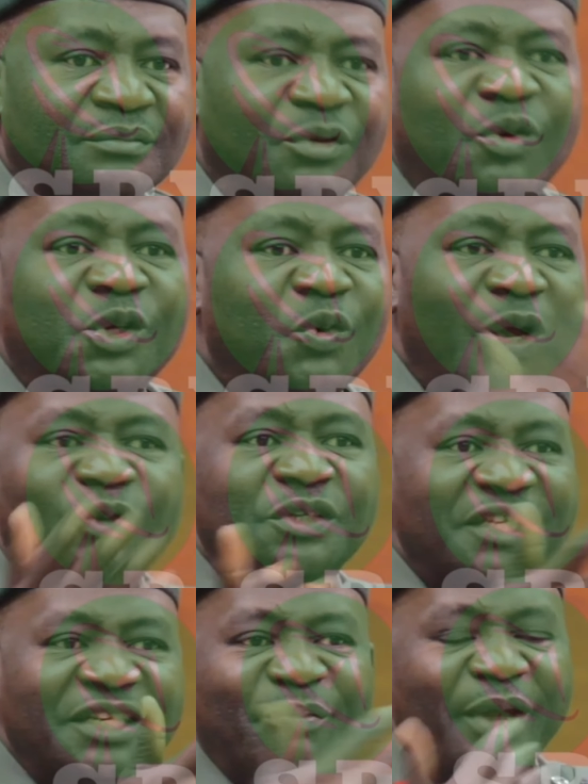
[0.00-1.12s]
Because they were
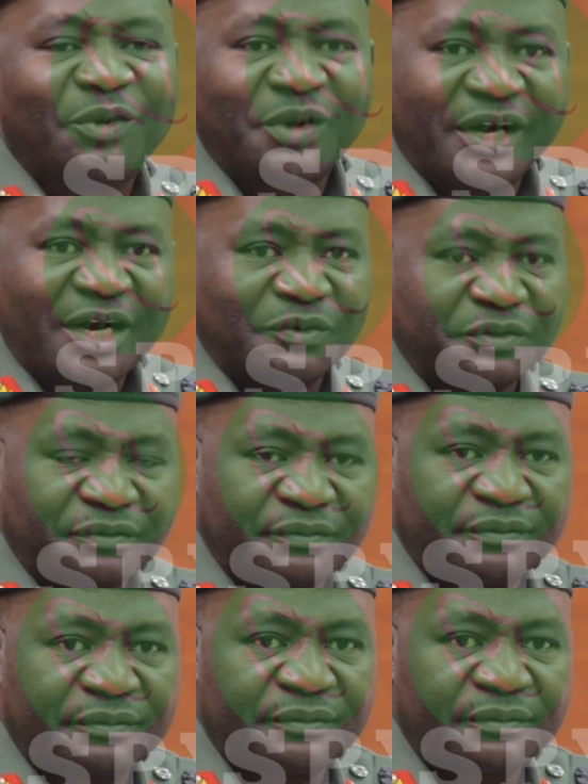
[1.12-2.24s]
losing the men on the ground.
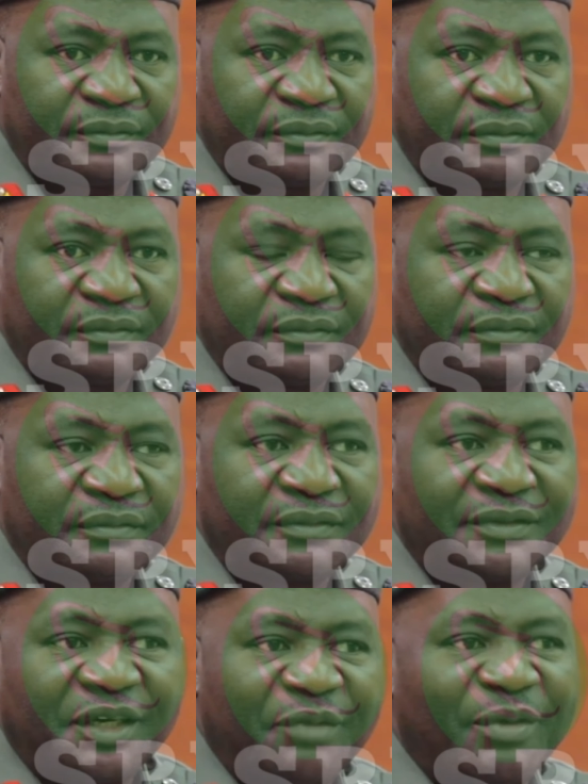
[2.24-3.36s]

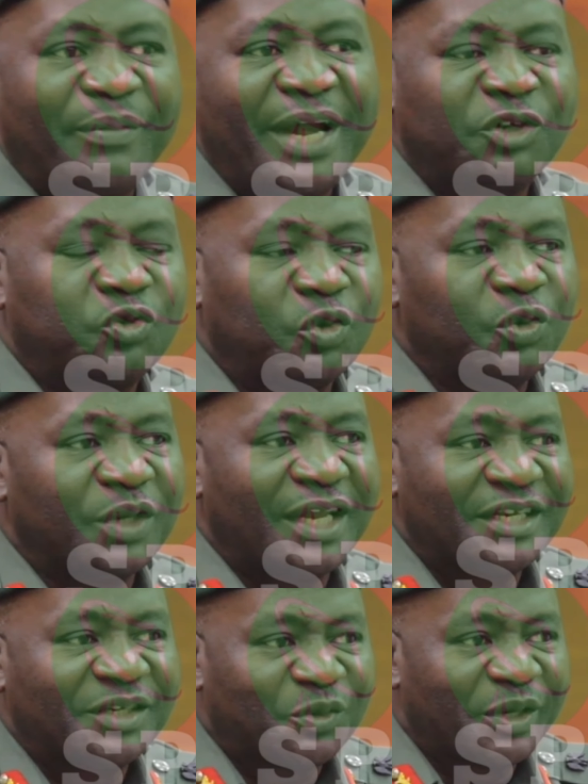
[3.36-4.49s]
Remember I told you that
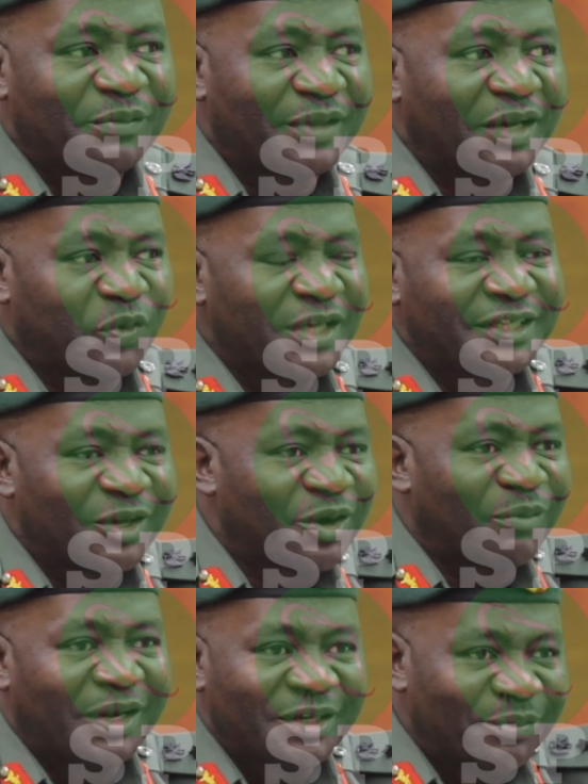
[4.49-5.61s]
they told them that once they
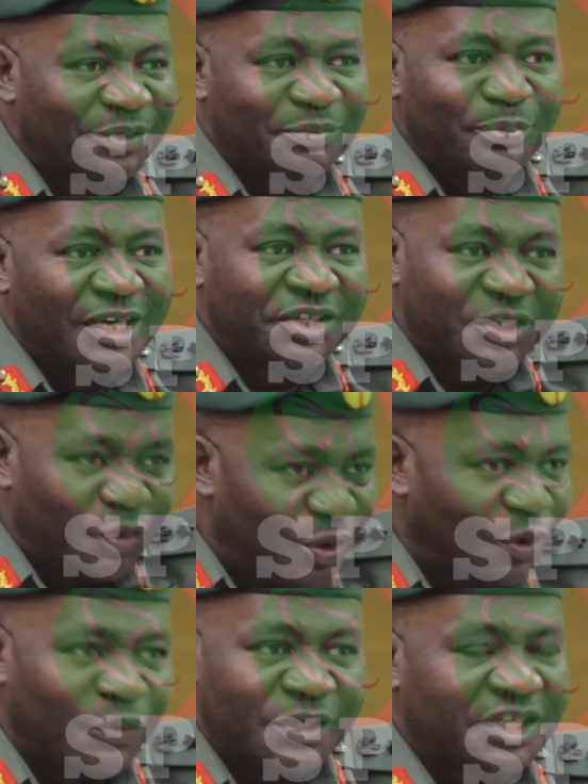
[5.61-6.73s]
come out, the military will
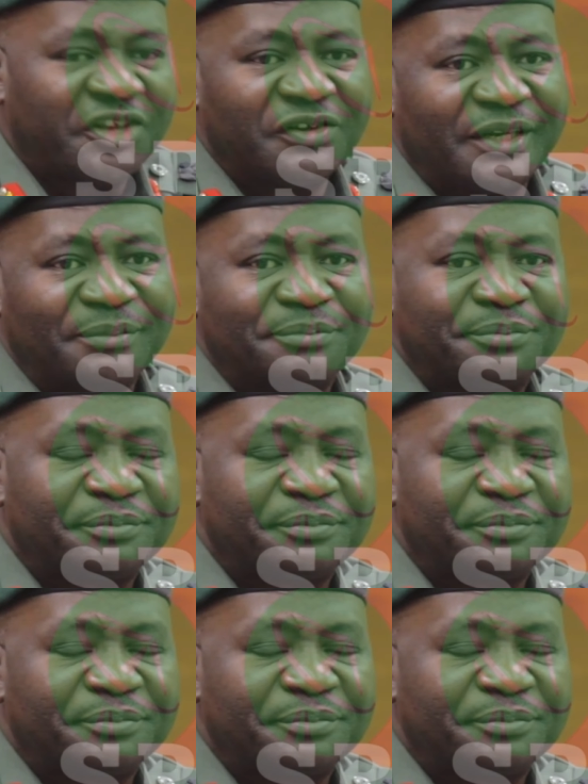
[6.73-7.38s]
always kill them.